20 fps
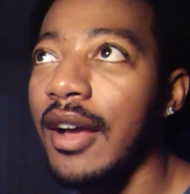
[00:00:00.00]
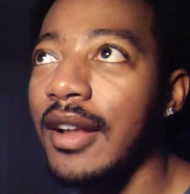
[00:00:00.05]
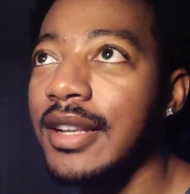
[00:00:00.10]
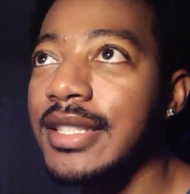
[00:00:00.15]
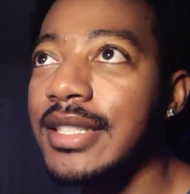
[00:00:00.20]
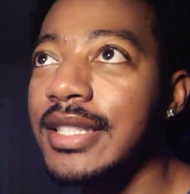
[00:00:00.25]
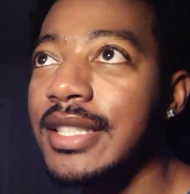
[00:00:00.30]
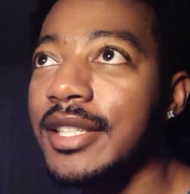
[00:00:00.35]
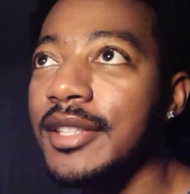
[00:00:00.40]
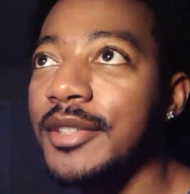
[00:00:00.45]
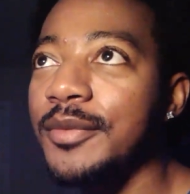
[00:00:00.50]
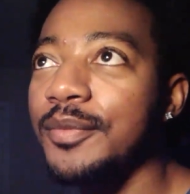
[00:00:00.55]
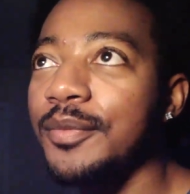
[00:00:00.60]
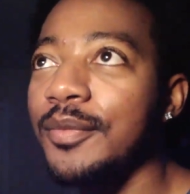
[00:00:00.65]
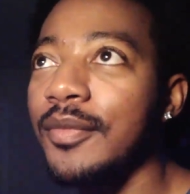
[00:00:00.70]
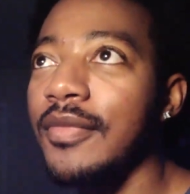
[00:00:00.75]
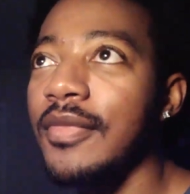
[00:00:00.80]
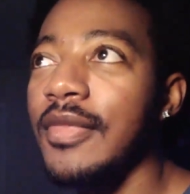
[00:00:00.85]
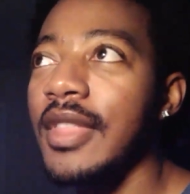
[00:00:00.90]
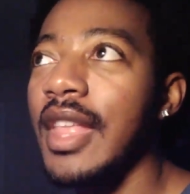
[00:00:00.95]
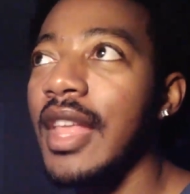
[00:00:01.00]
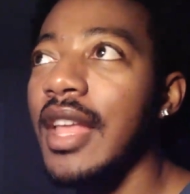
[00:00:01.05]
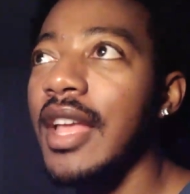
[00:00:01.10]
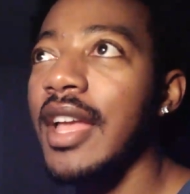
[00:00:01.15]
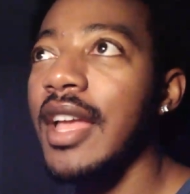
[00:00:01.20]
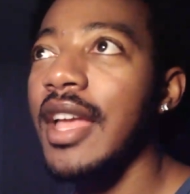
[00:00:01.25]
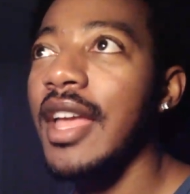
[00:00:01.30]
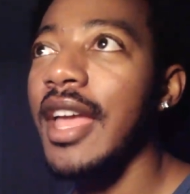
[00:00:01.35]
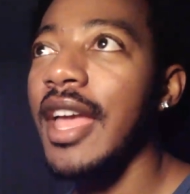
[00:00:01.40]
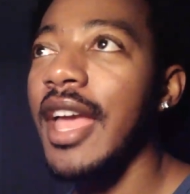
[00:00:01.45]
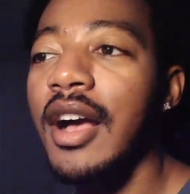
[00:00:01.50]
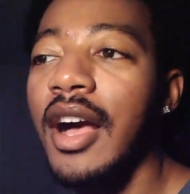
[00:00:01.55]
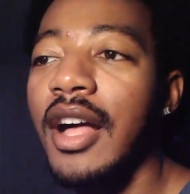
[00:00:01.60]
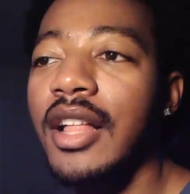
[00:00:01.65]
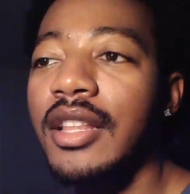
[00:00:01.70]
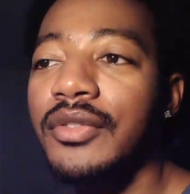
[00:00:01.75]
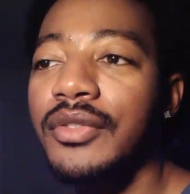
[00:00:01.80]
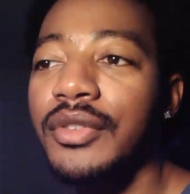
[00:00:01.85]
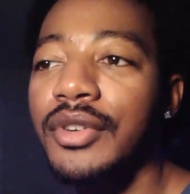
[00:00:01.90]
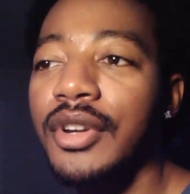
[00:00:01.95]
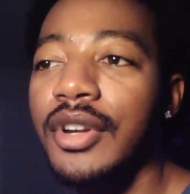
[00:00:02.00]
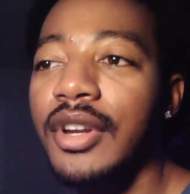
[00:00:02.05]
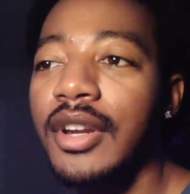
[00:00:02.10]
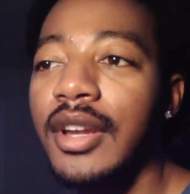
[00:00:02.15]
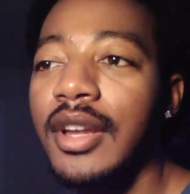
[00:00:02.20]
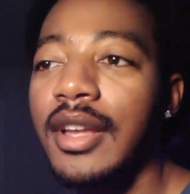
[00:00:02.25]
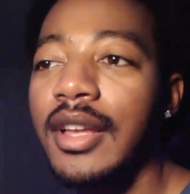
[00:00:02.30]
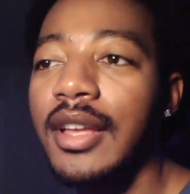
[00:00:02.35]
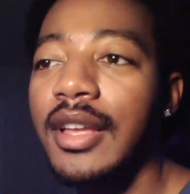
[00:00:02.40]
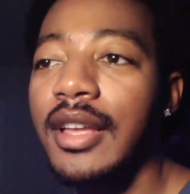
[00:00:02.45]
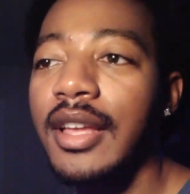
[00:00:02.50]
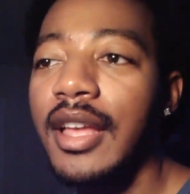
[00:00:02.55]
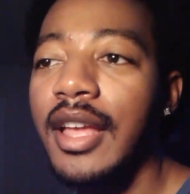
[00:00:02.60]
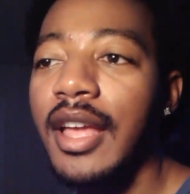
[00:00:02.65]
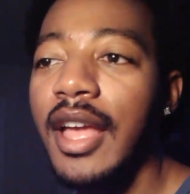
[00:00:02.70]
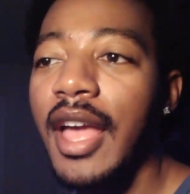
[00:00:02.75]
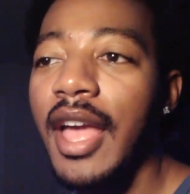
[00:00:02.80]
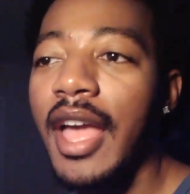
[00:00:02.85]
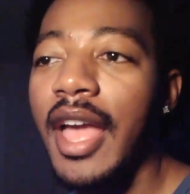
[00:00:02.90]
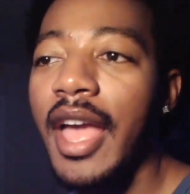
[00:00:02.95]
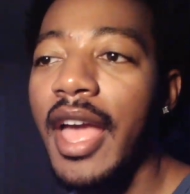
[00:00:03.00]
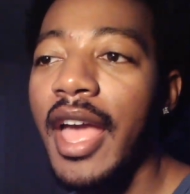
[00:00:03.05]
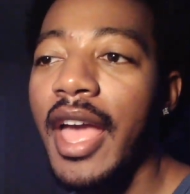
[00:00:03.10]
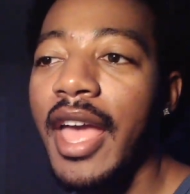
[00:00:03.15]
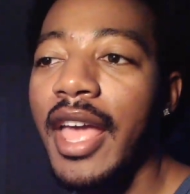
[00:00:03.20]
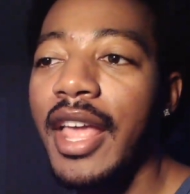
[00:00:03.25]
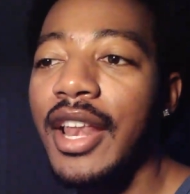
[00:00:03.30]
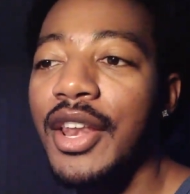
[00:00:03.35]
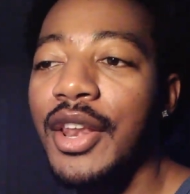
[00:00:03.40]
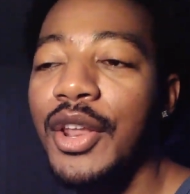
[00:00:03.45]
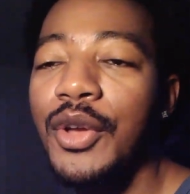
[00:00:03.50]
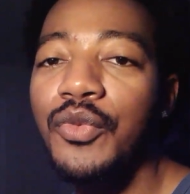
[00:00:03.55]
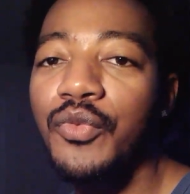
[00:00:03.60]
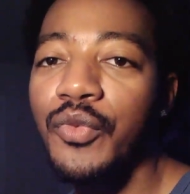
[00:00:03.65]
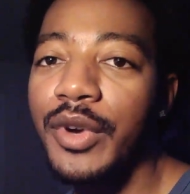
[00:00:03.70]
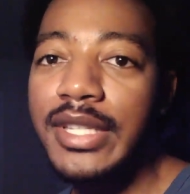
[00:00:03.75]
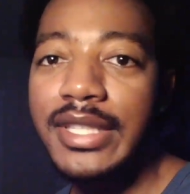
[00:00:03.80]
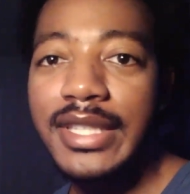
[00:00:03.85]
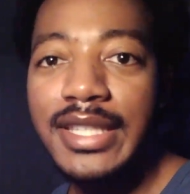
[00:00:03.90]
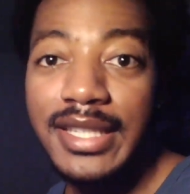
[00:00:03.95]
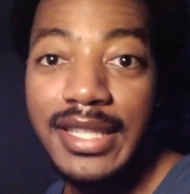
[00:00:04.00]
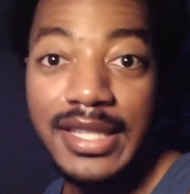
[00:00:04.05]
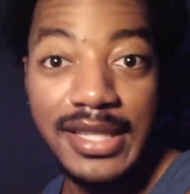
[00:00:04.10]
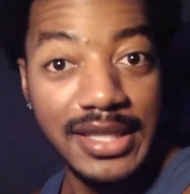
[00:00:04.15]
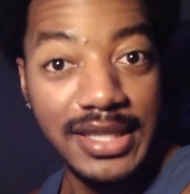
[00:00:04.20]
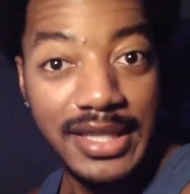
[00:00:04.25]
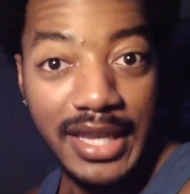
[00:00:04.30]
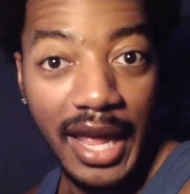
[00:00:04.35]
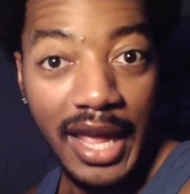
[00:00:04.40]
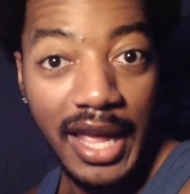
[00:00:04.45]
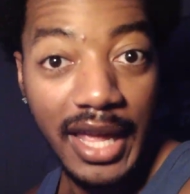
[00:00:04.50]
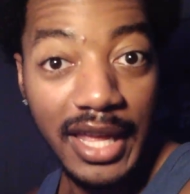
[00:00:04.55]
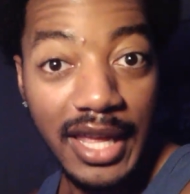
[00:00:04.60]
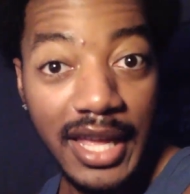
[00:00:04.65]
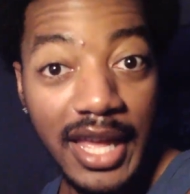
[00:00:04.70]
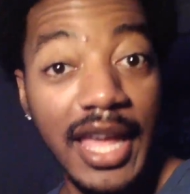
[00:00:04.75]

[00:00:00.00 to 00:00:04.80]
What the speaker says: honestly, Oliver had no reason to stay.